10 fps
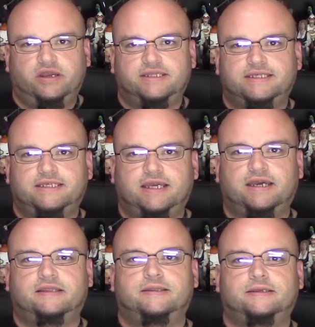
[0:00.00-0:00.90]

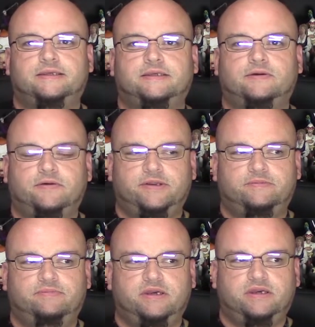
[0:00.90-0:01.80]
Instead, this is going
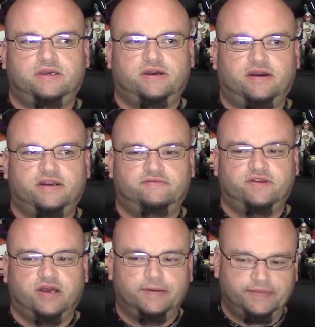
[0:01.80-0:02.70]
to be kind of
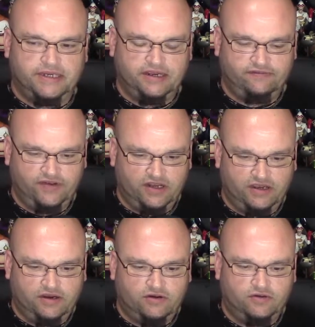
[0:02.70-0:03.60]
an update
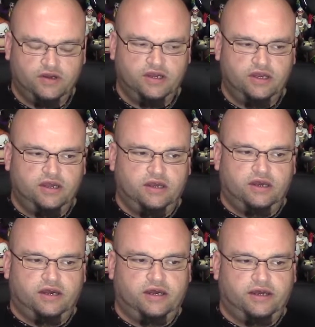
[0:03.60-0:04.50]
video
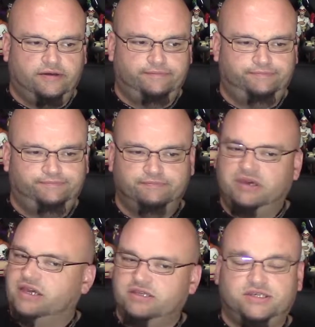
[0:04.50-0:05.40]
um,
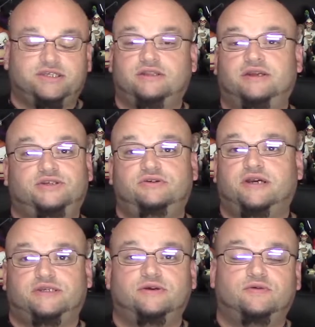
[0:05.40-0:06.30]
just to let you
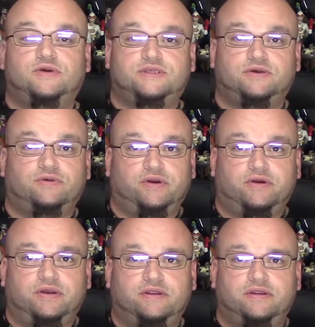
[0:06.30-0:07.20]
guys know what's going
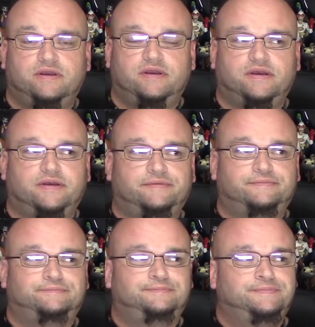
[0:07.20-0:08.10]
on. Um,